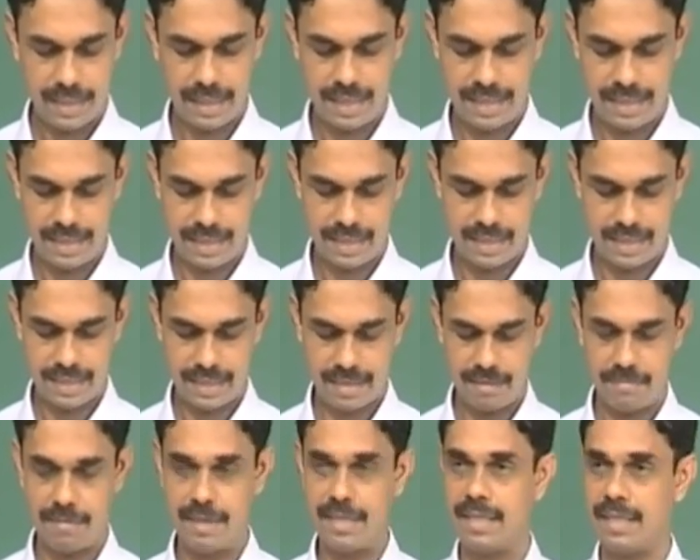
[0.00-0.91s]
kx,
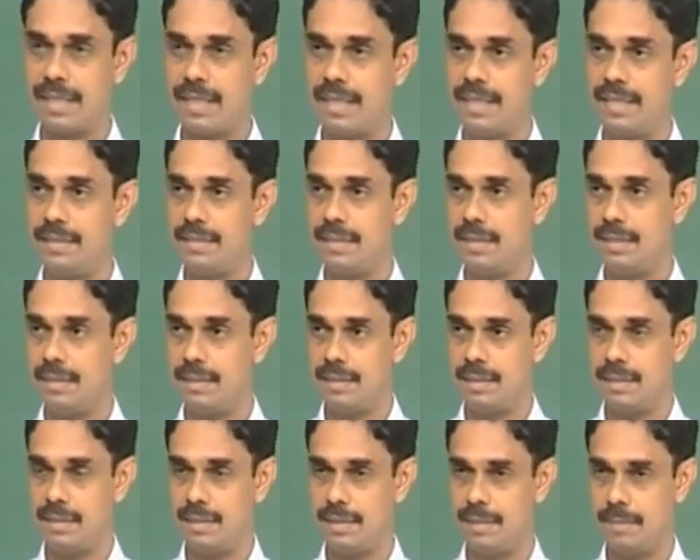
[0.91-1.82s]
ky and kz
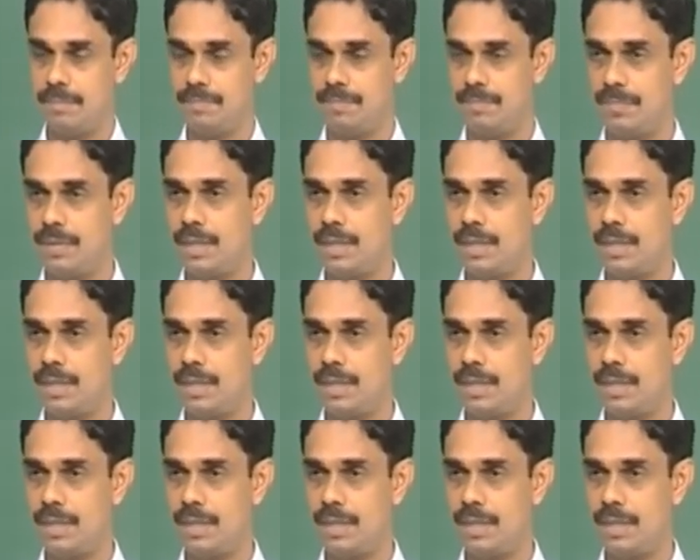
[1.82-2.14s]
um,